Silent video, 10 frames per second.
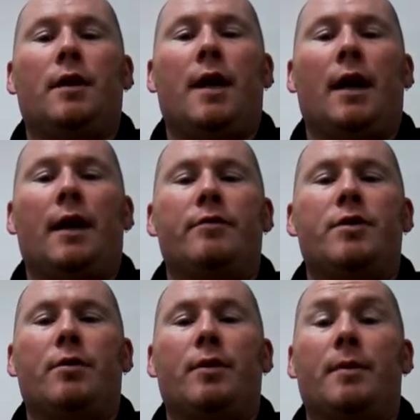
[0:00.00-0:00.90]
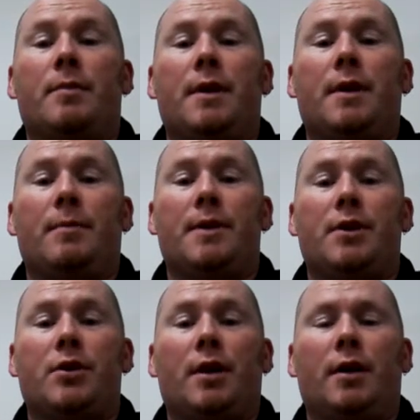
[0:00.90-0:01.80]
that leaves you in the
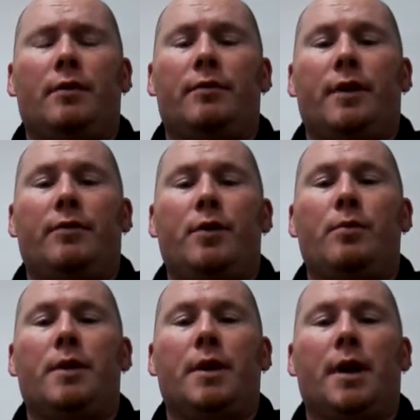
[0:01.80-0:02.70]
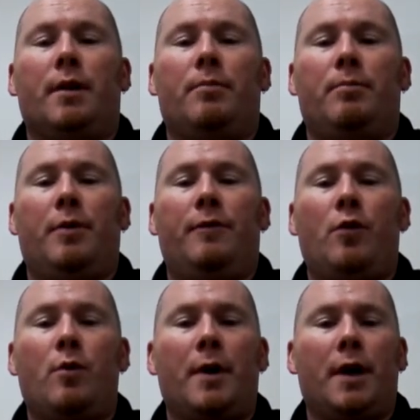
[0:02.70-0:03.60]
position of, if you were to
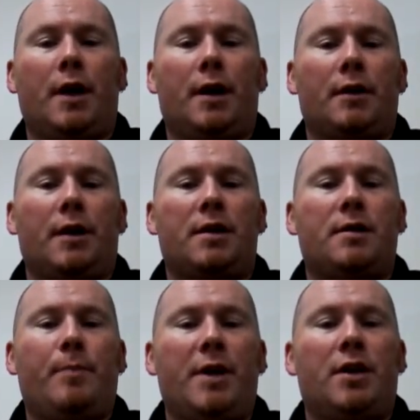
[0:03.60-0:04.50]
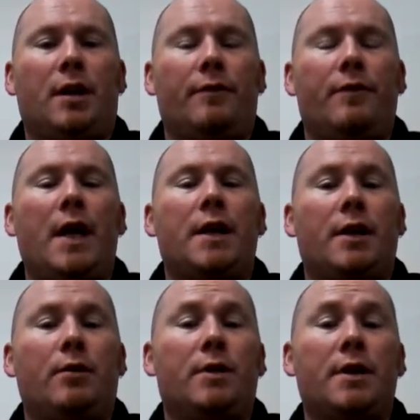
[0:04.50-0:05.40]
perform at a special event and you were